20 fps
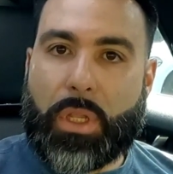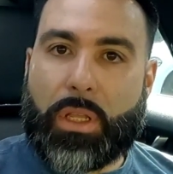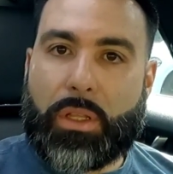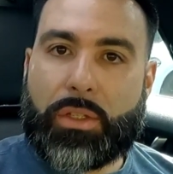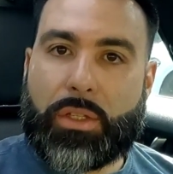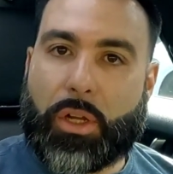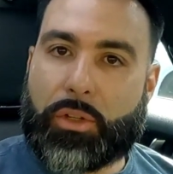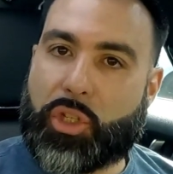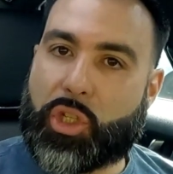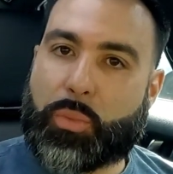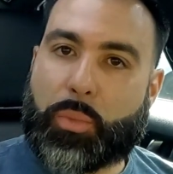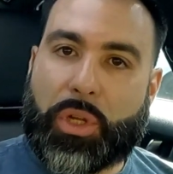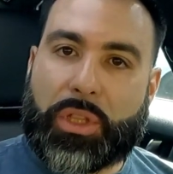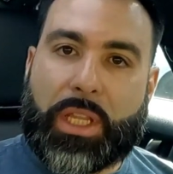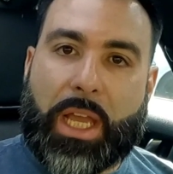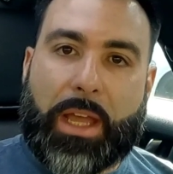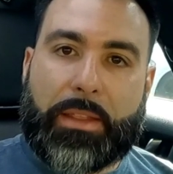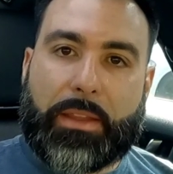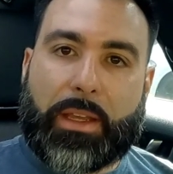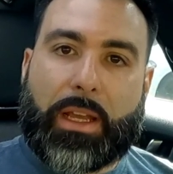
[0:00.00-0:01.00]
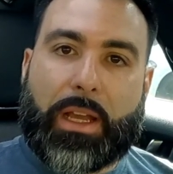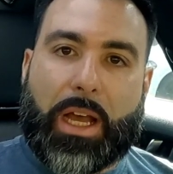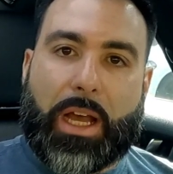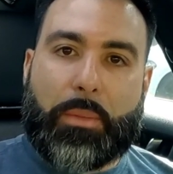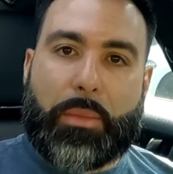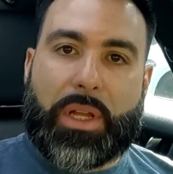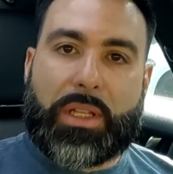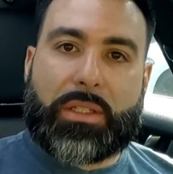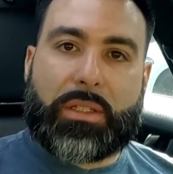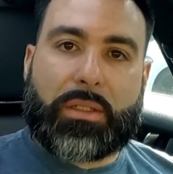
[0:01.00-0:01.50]
So just put that in the
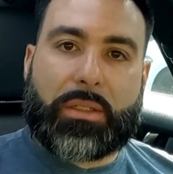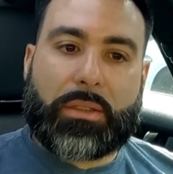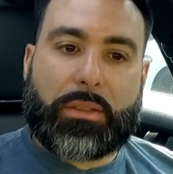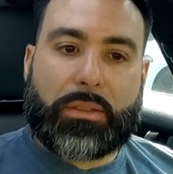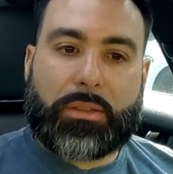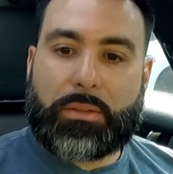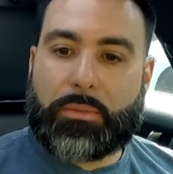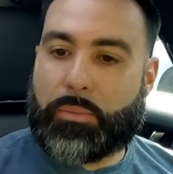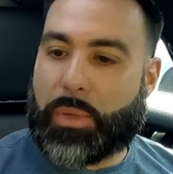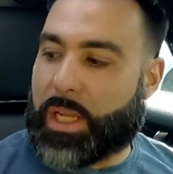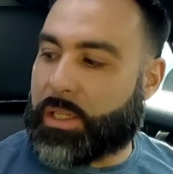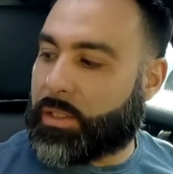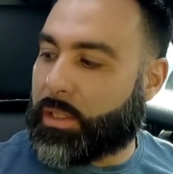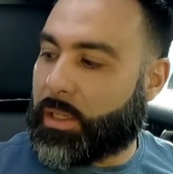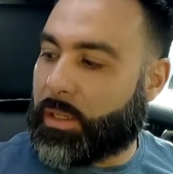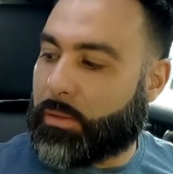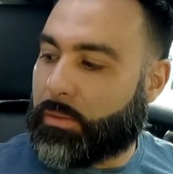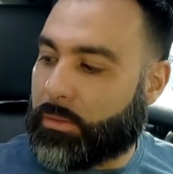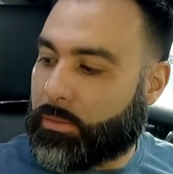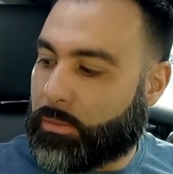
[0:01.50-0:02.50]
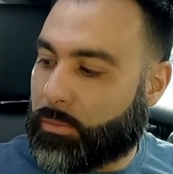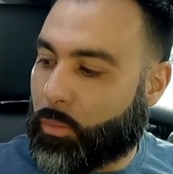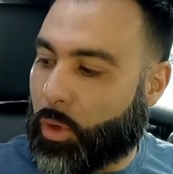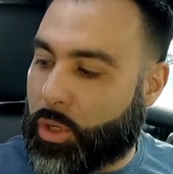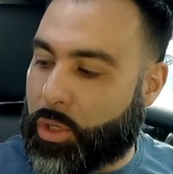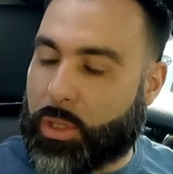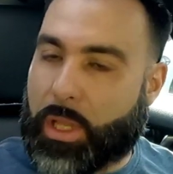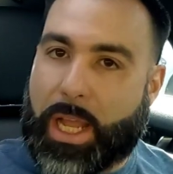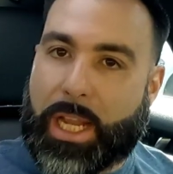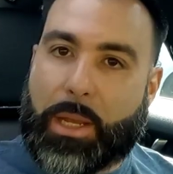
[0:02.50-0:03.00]
comments, basically
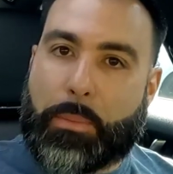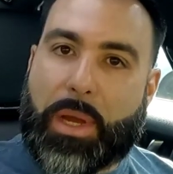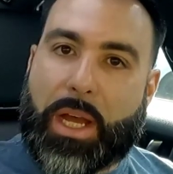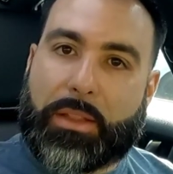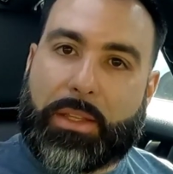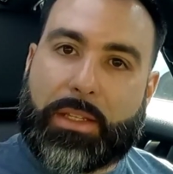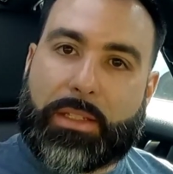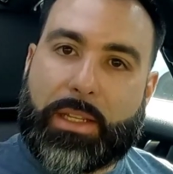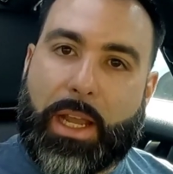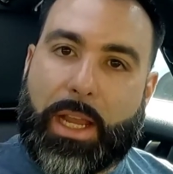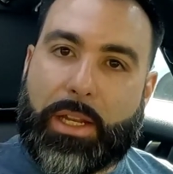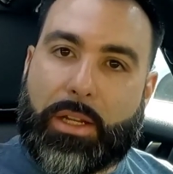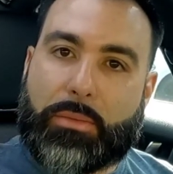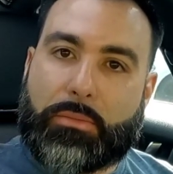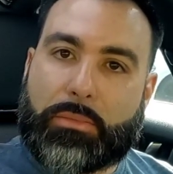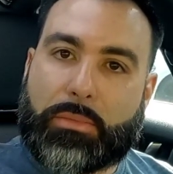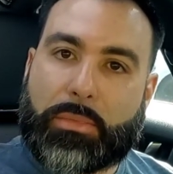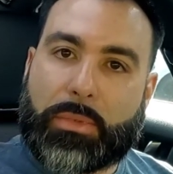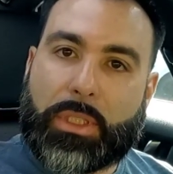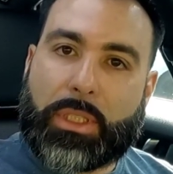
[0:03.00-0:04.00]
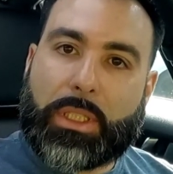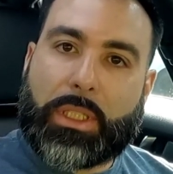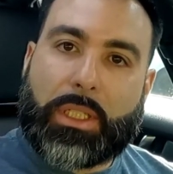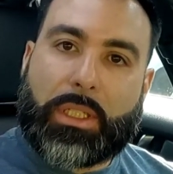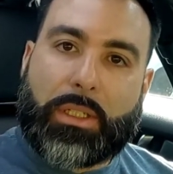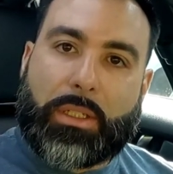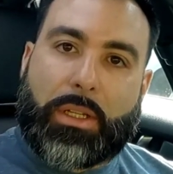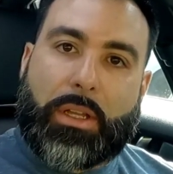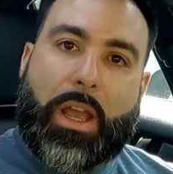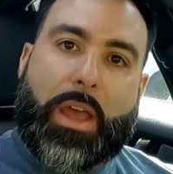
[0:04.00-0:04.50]
what you like about this item,
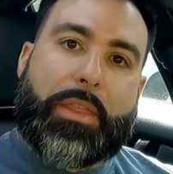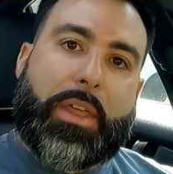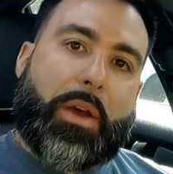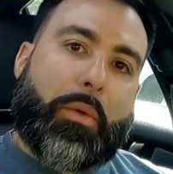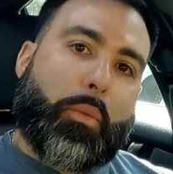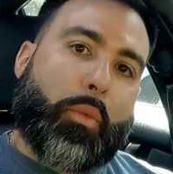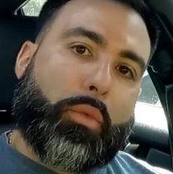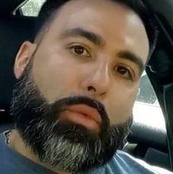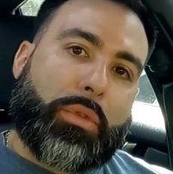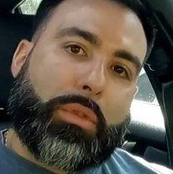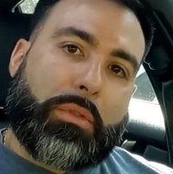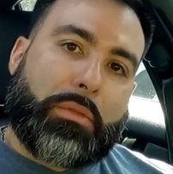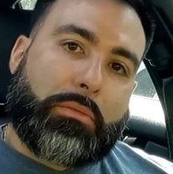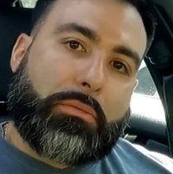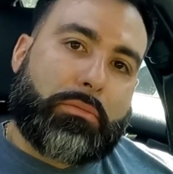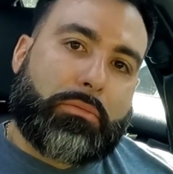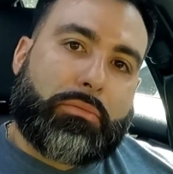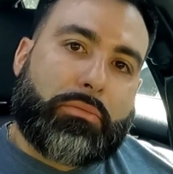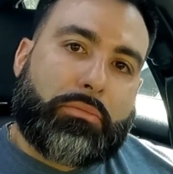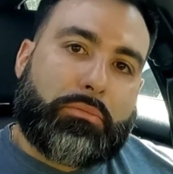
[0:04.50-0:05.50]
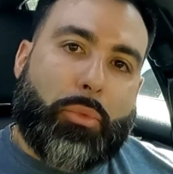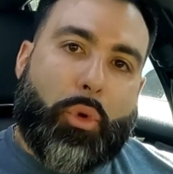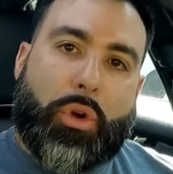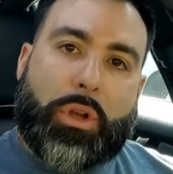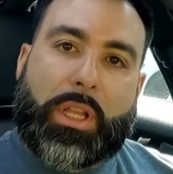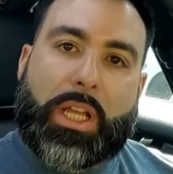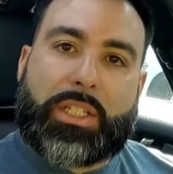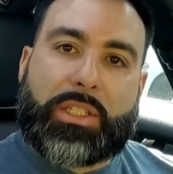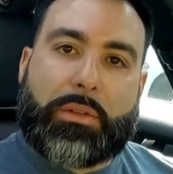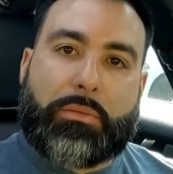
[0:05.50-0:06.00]
and then more
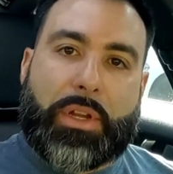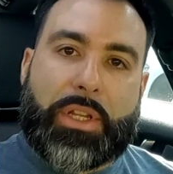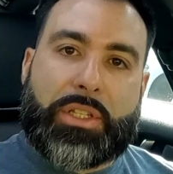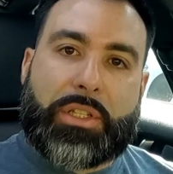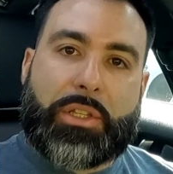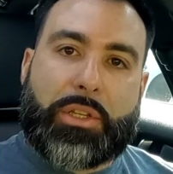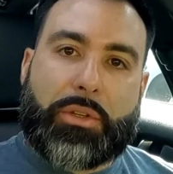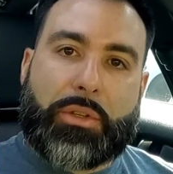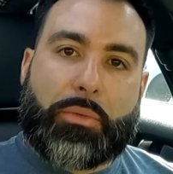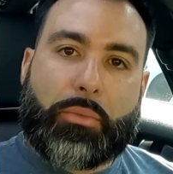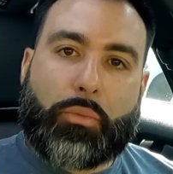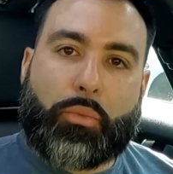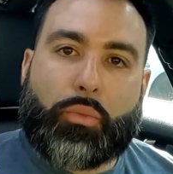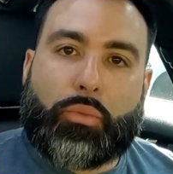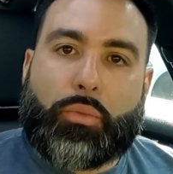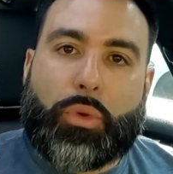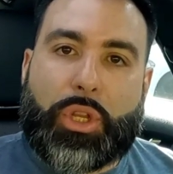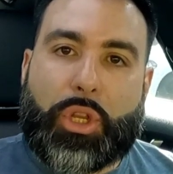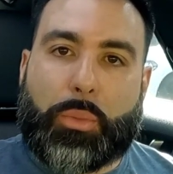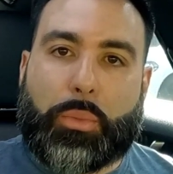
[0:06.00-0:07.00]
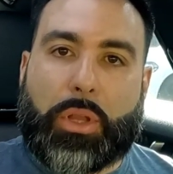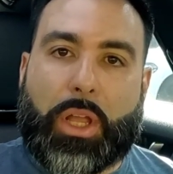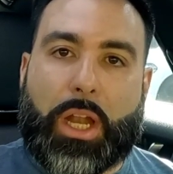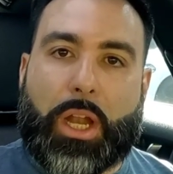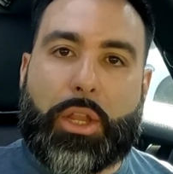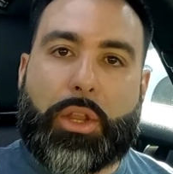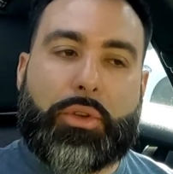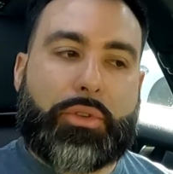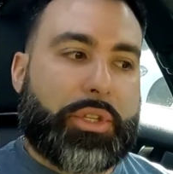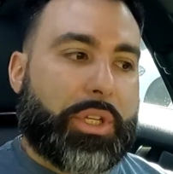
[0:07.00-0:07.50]
or less the reason, what you plan
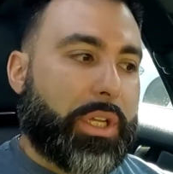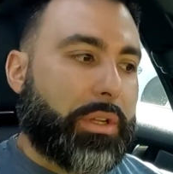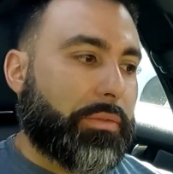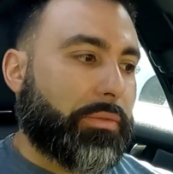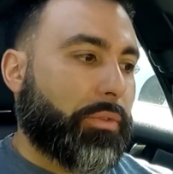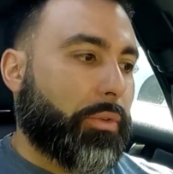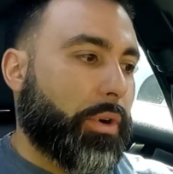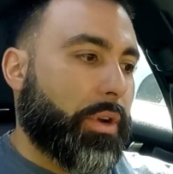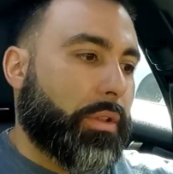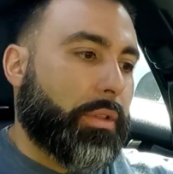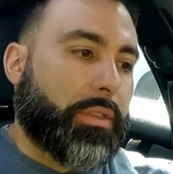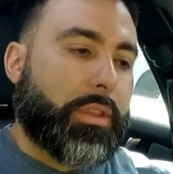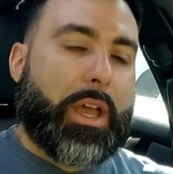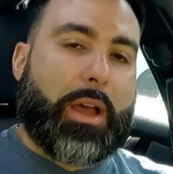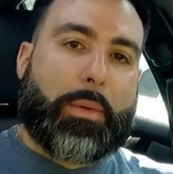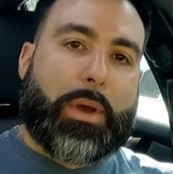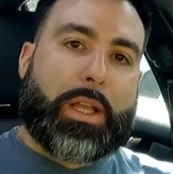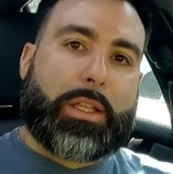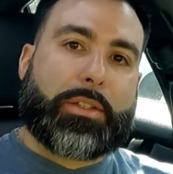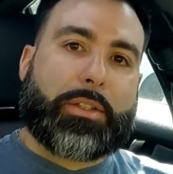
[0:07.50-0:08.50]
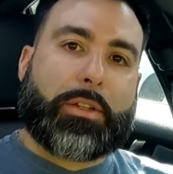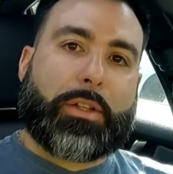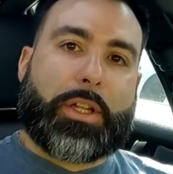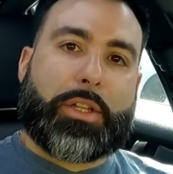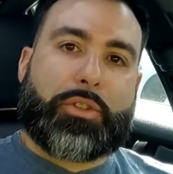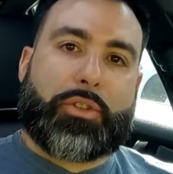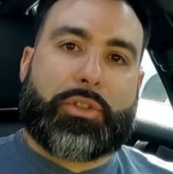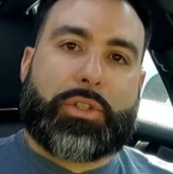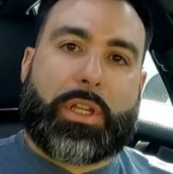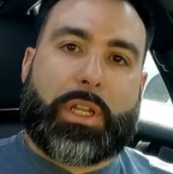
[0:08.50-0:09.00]
on using it for. That way it's a little
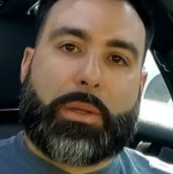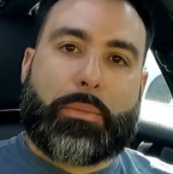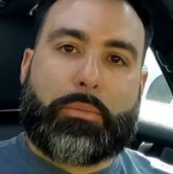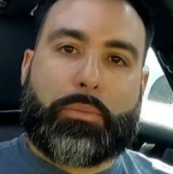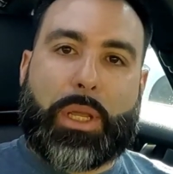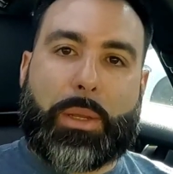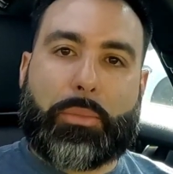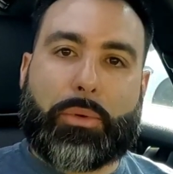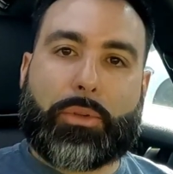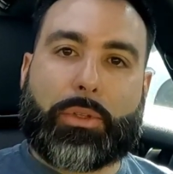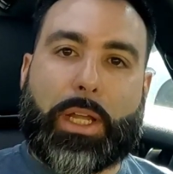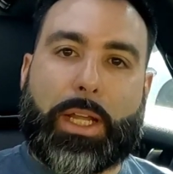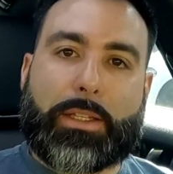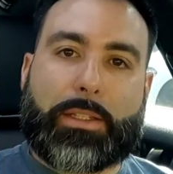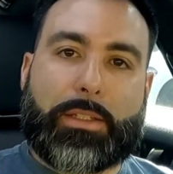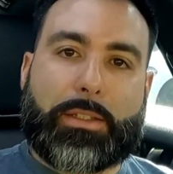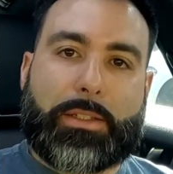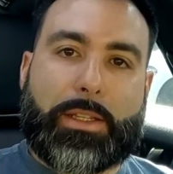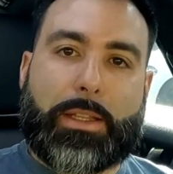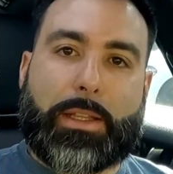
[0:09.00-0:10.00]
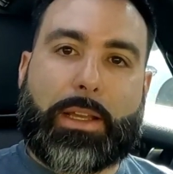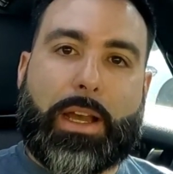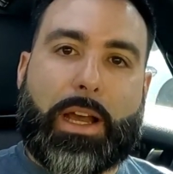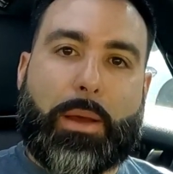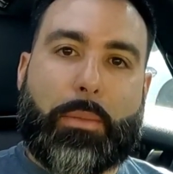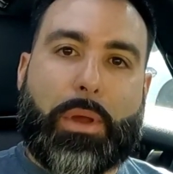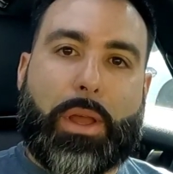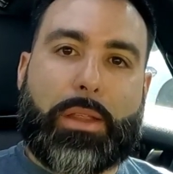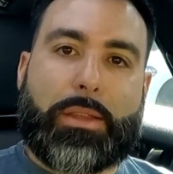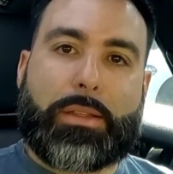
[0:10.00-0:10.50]
interesting. People like to see the
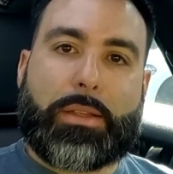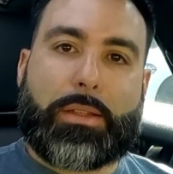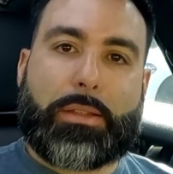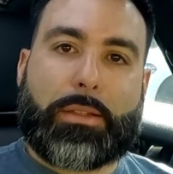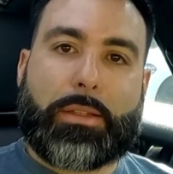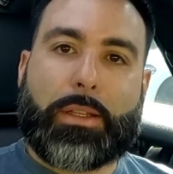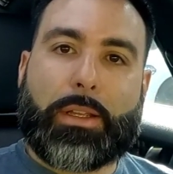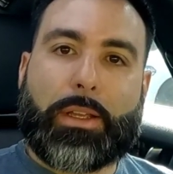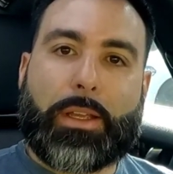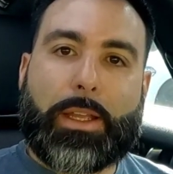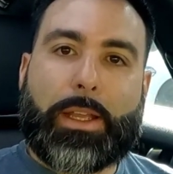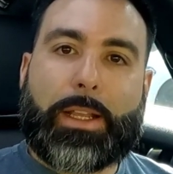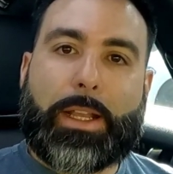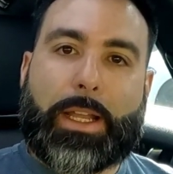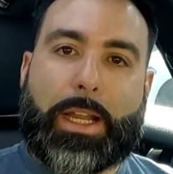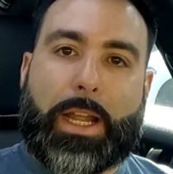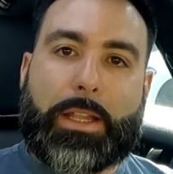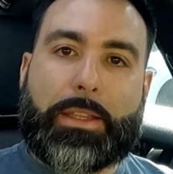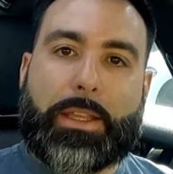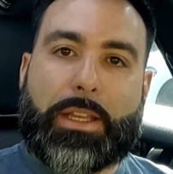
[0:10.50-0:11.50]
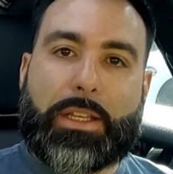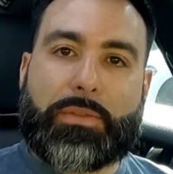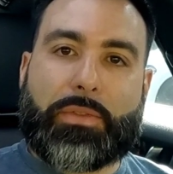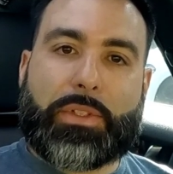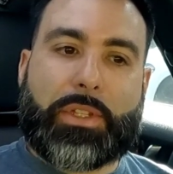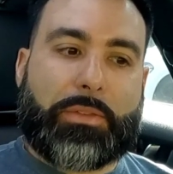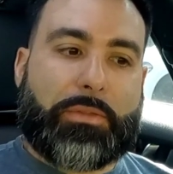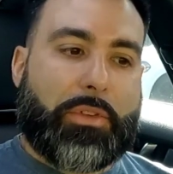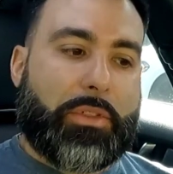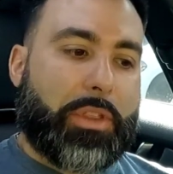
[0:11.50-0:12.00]
comments and get ideas
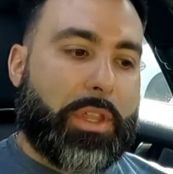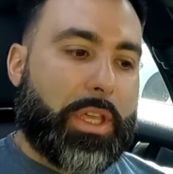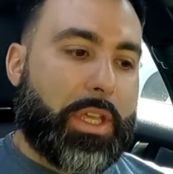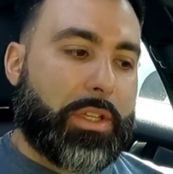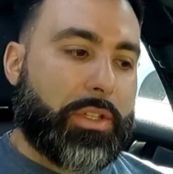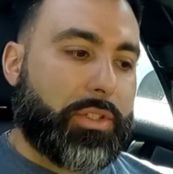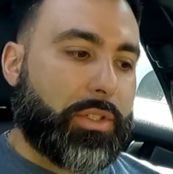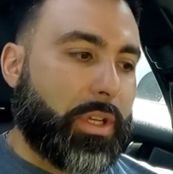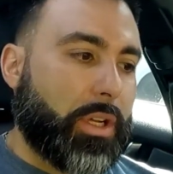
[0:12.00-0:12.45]
for different things.